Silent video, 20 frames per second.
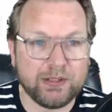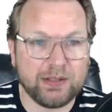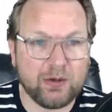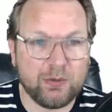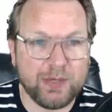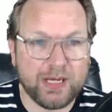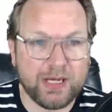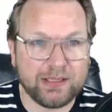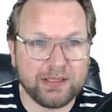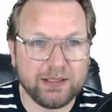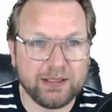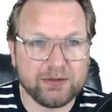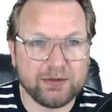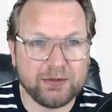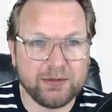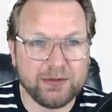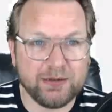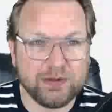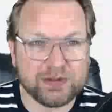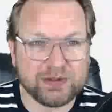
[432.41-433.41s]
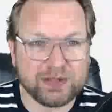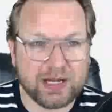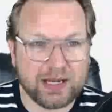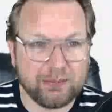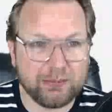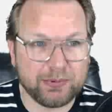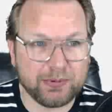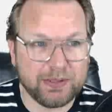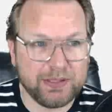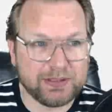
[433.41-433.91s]
I go back here to this
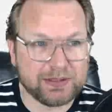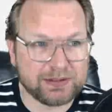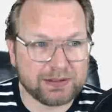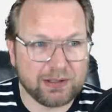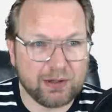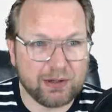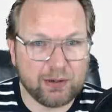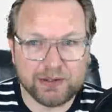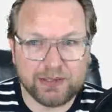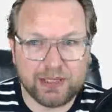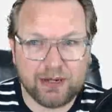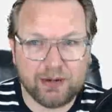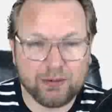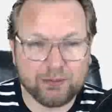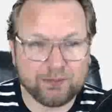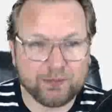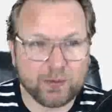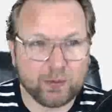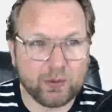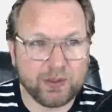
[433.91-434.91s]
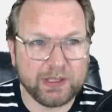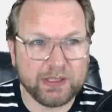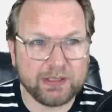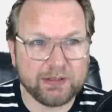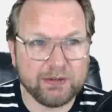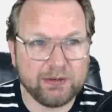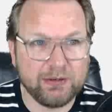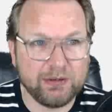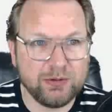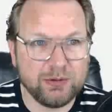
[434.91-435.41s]
tab, it's loaded now. What I
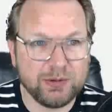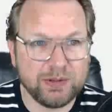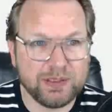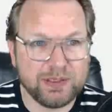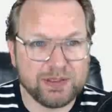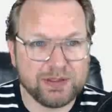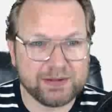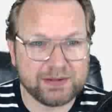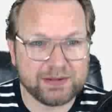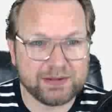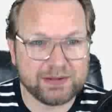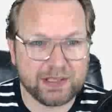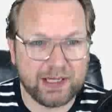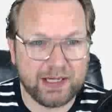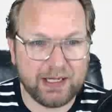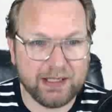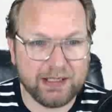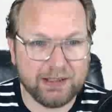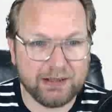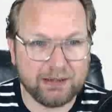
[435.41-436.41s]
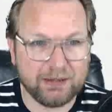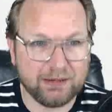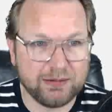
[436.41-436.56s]
can do is I